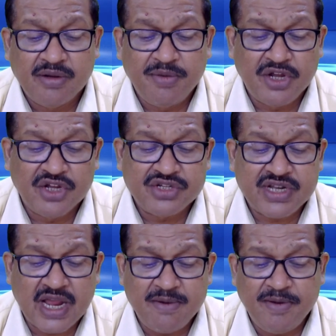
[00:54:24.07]
because
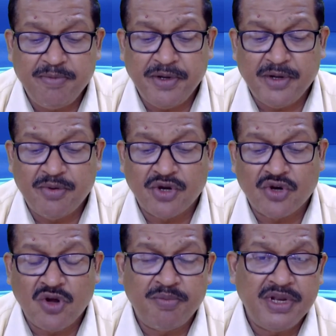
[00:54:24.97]
time limit for
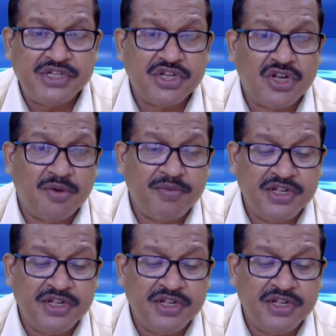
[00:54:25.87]
completion of